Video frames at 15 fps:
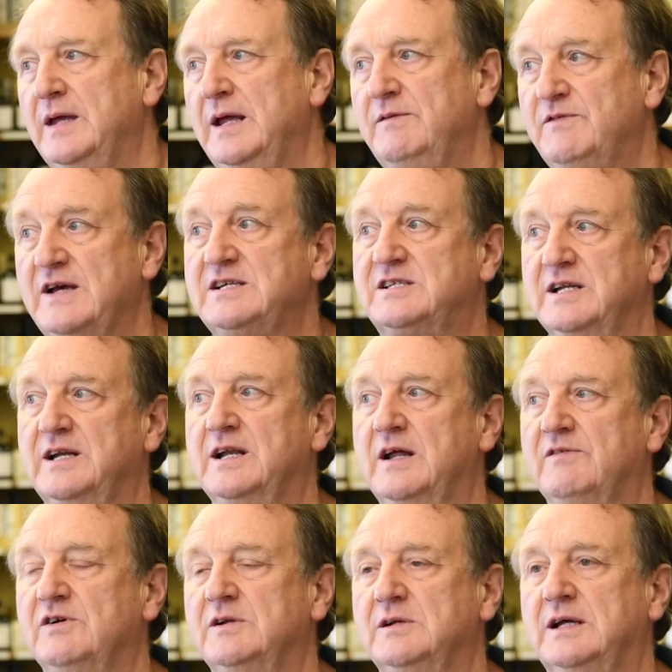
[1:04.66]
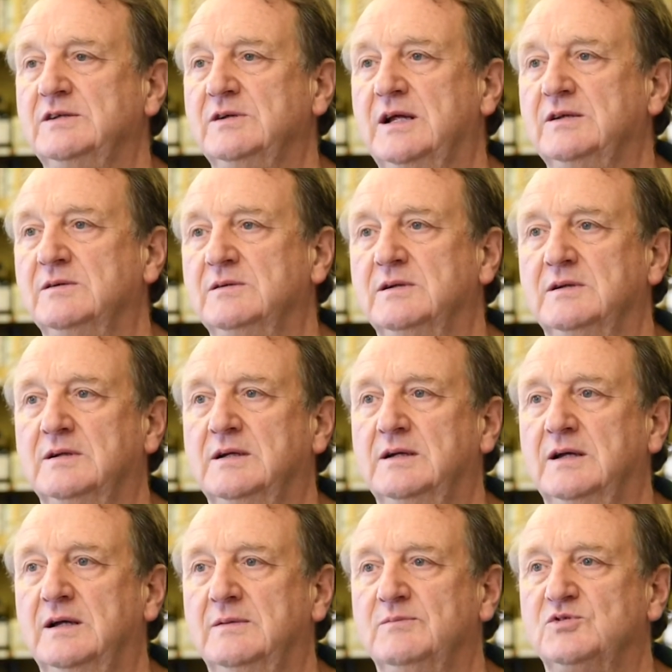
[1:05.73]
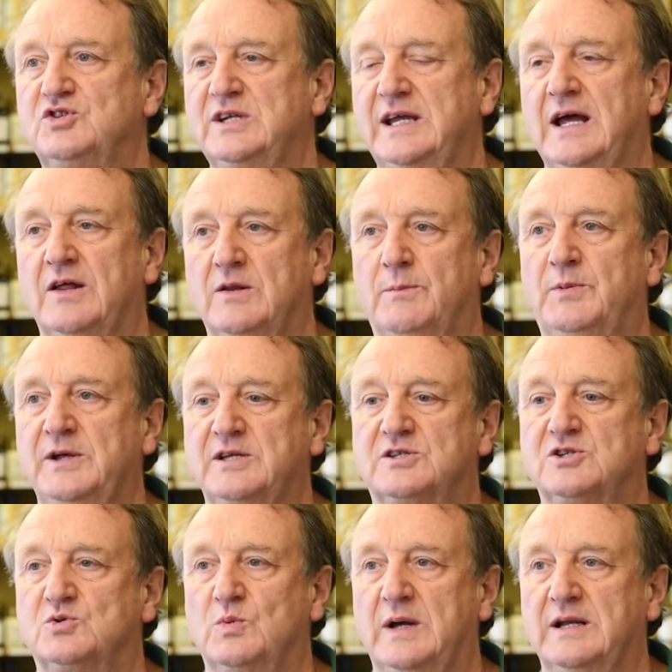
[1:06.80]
invest in an oven and see how the pizzas